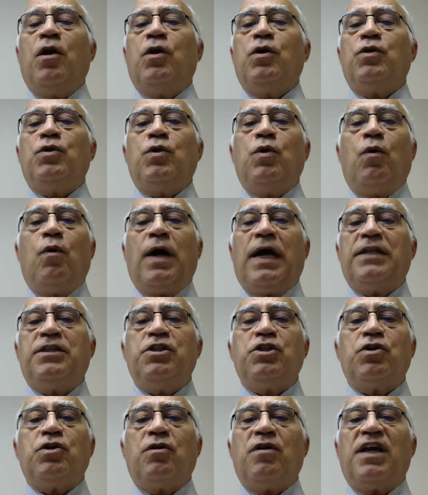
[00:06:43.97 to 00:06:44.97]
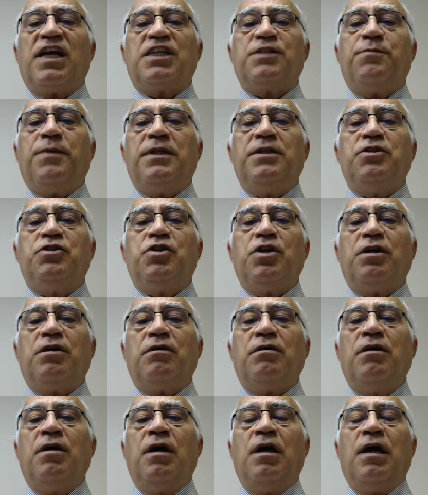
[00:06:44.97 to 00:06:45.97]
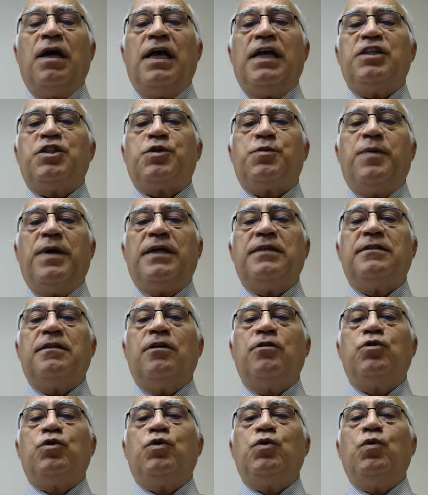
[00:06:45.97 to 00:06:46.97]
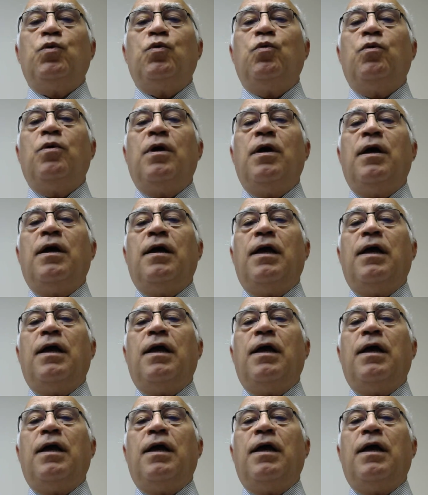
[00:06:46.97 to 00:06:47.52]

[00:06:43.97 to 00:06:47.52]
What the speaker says: no additional expenditure spent to